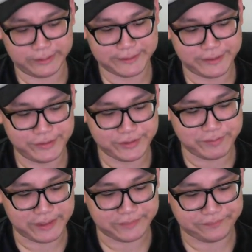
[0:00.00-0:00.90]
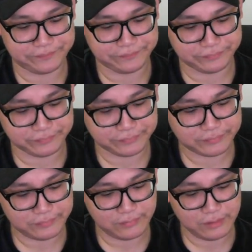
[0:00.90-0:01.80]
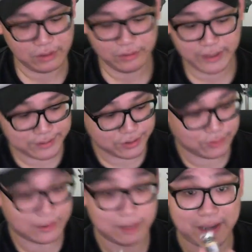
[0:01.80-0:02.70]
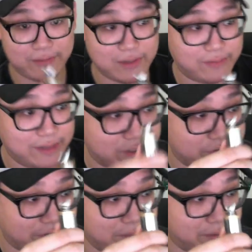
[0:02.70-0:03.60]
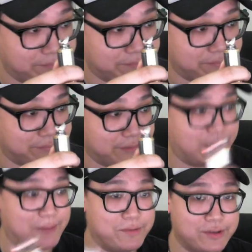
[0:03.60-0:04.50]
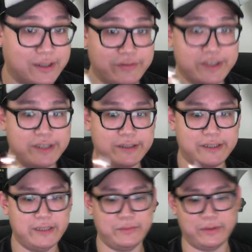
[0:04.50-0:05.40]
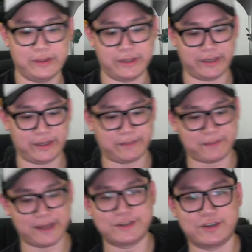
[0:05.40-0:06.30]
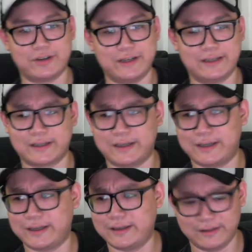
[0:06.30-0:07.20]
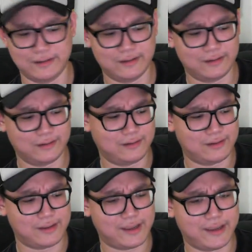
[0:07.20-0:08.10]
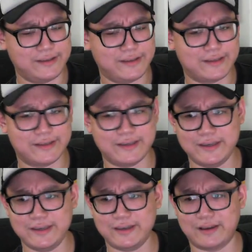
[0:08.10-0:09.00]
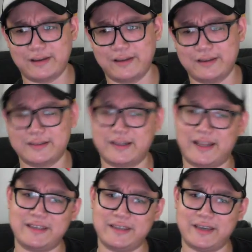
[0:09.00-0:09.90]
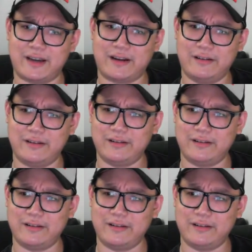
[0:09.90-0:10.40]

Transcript: Excuse me. Okay, so I've given this a dry burn. You know, I'm using a VGT with a Panasonic NC, is it NCR?